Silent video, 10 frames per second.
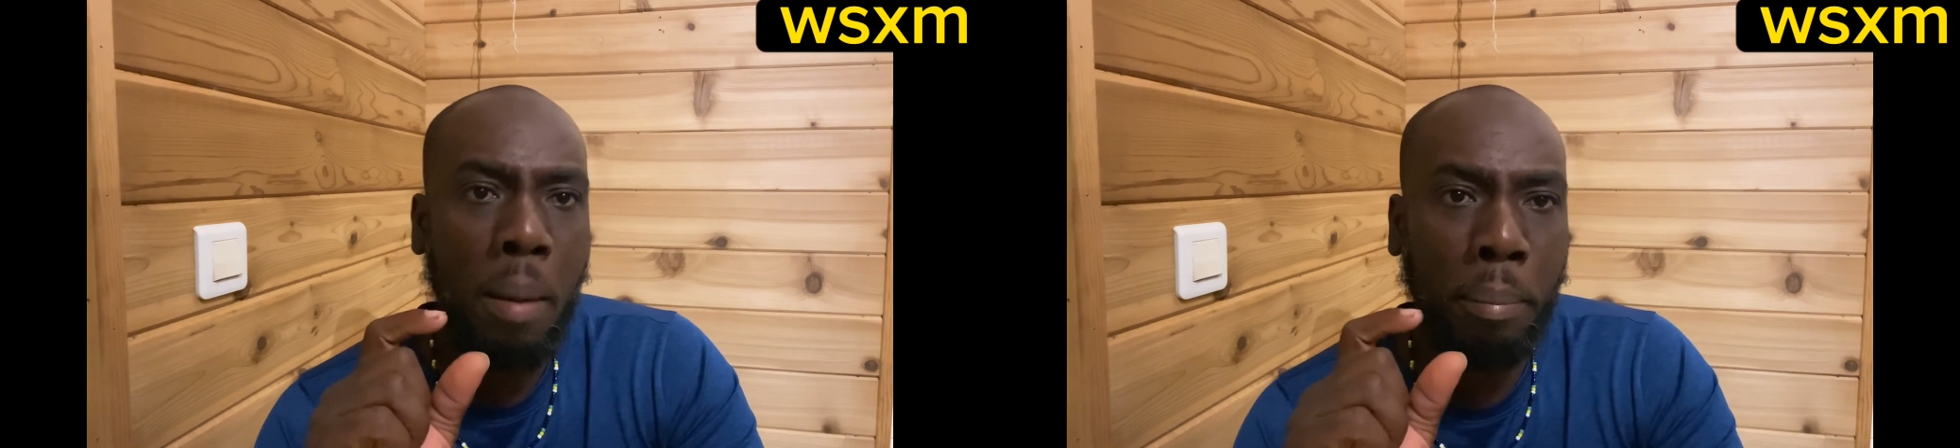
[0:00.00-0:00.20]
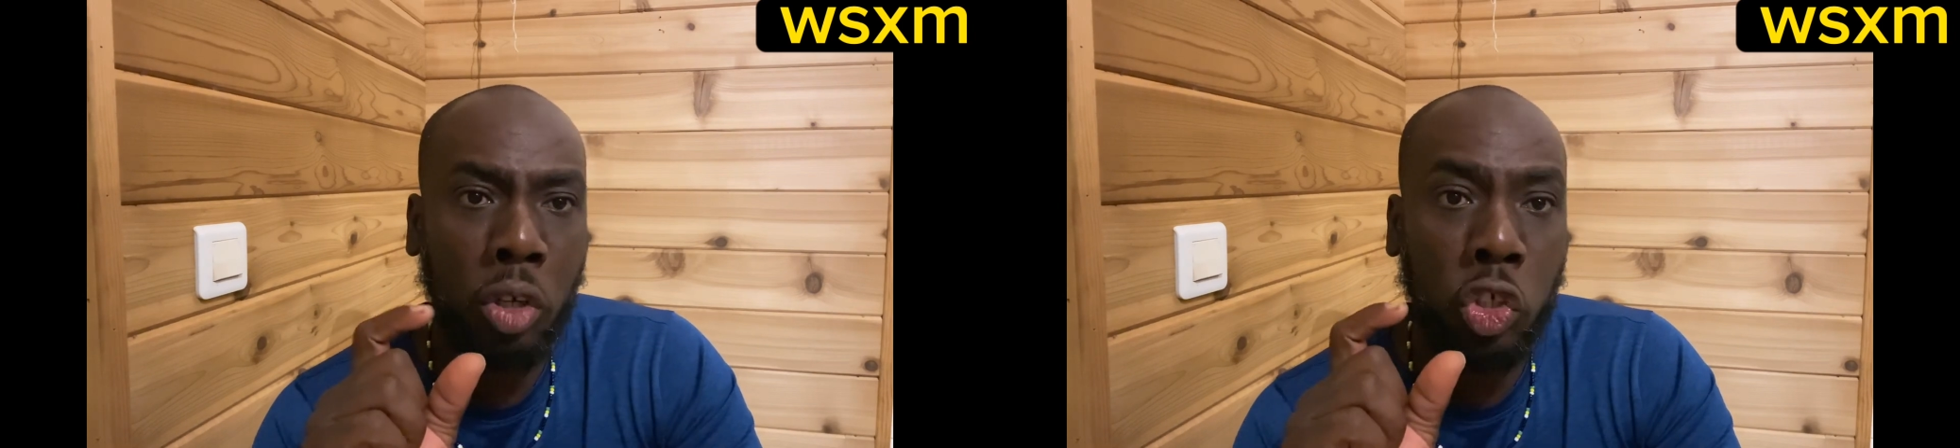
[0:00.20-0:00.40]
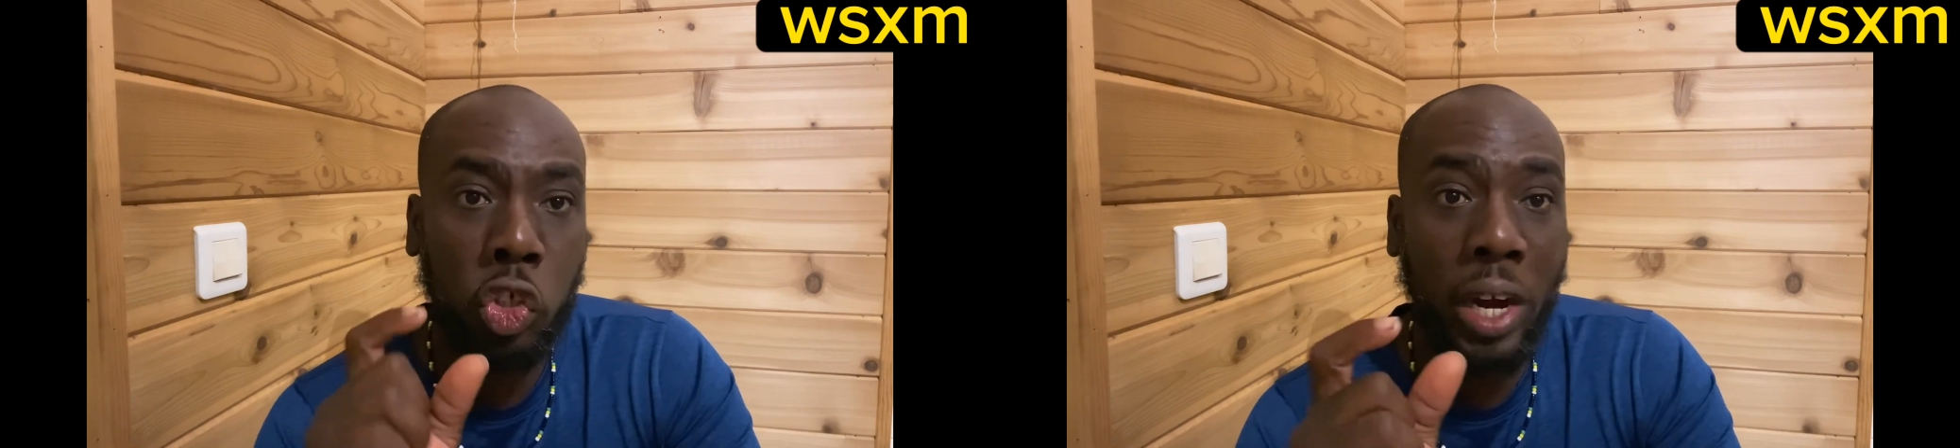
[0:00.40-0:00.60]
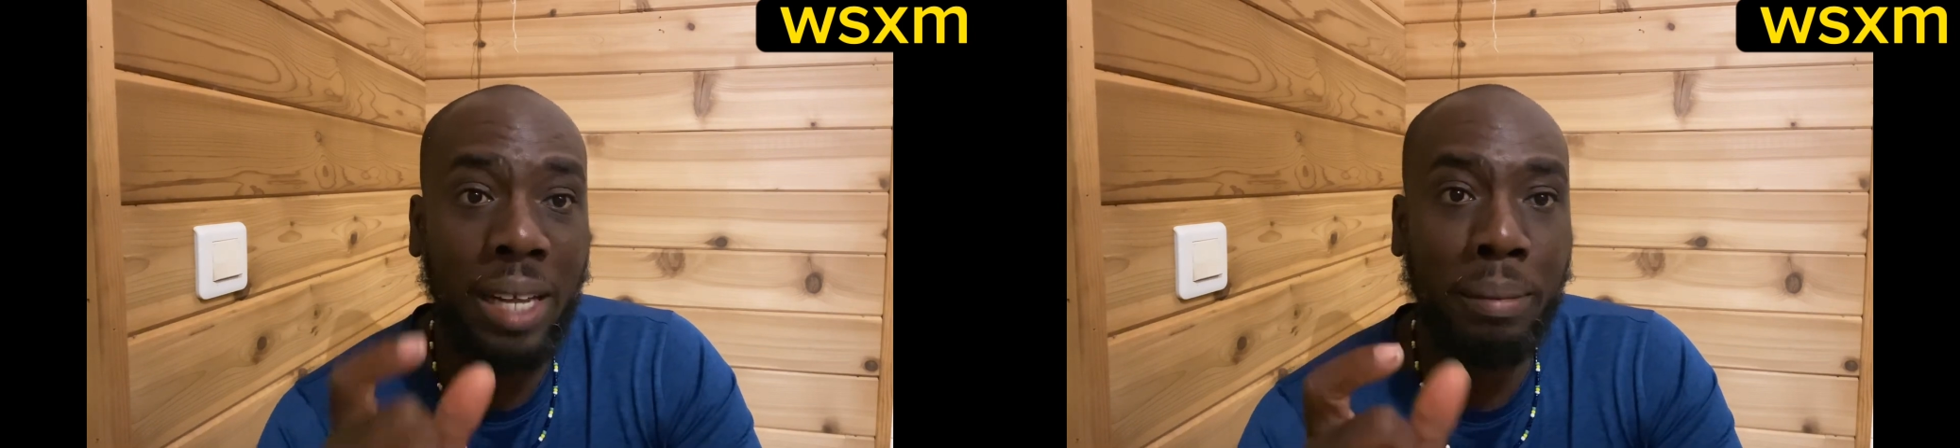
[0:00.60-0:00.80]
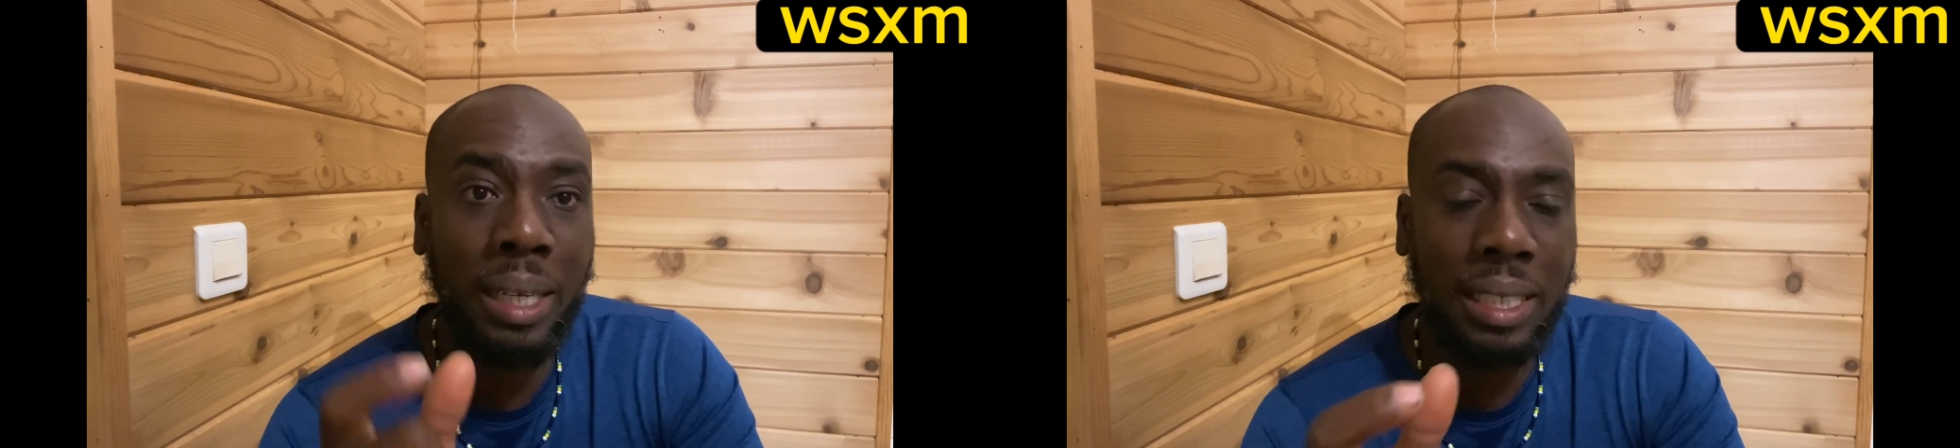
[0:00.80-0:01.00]
portrayed
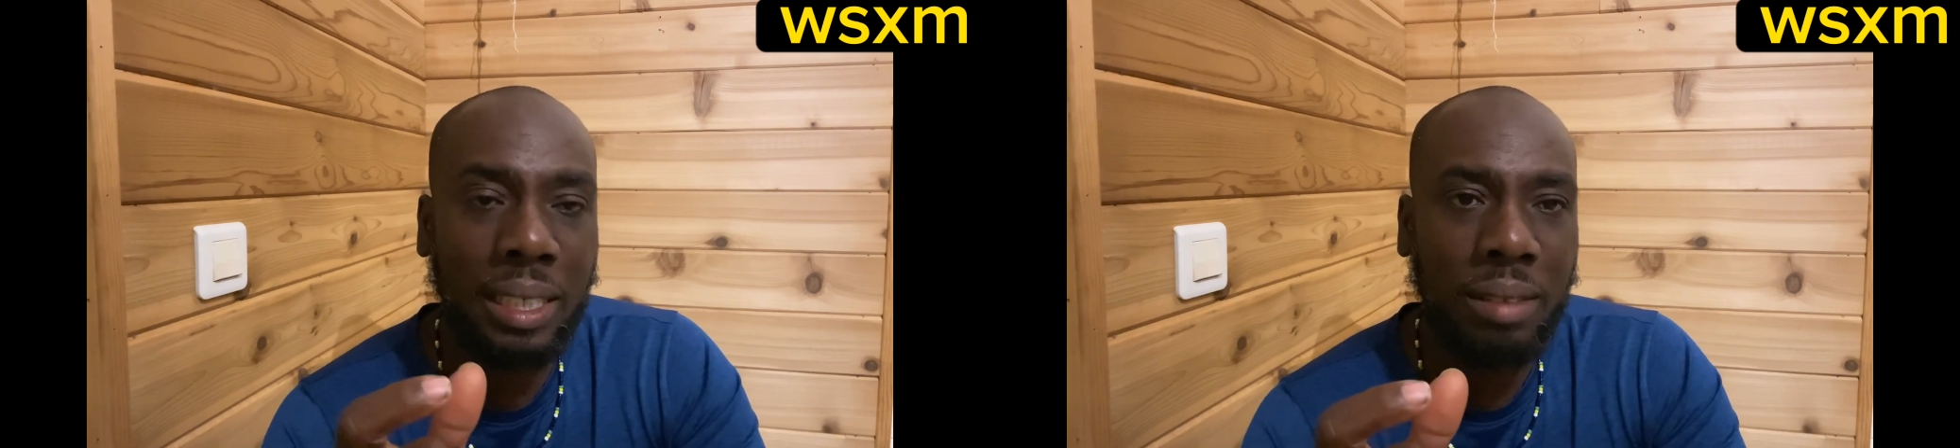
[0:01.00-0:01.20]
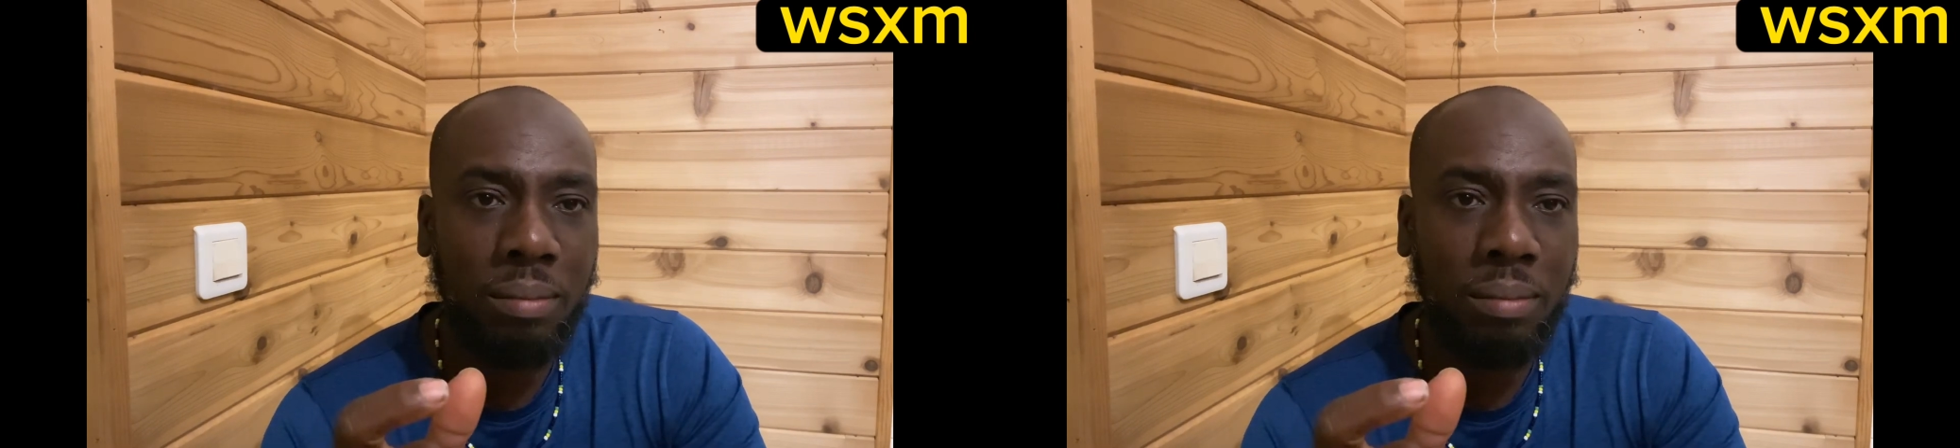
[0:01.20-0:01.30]
him as.